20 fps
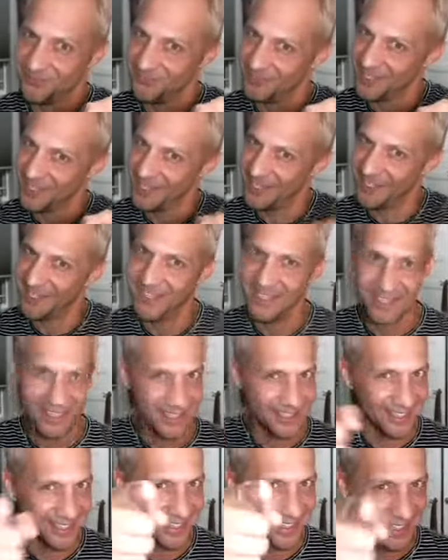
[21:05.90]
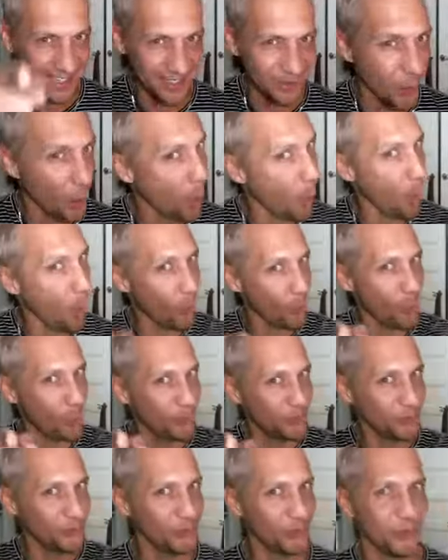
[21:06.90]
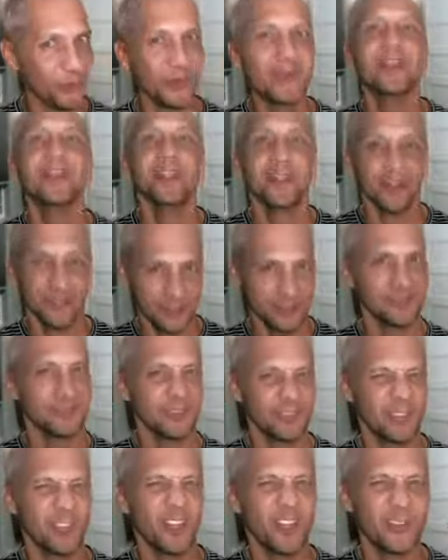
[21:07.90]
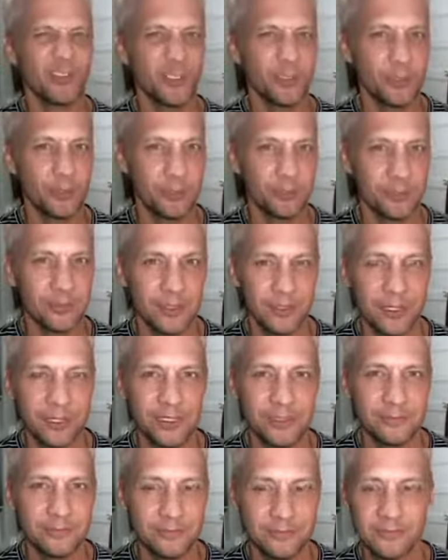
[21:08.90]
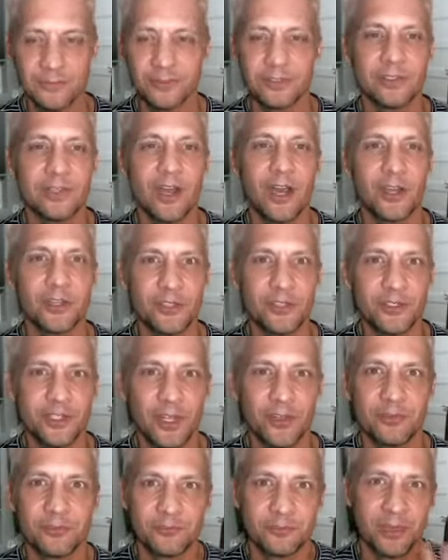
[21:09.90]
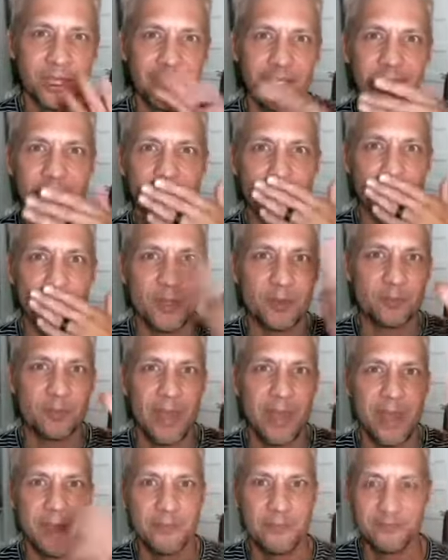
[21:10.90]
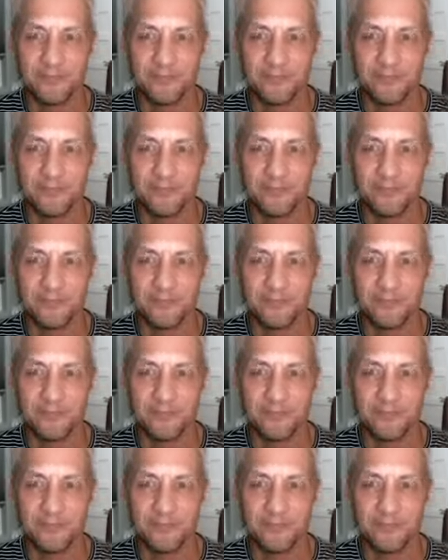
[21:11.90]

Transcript: I owe you. Love you. All right. Honor yourself. Bye, guys. Bye.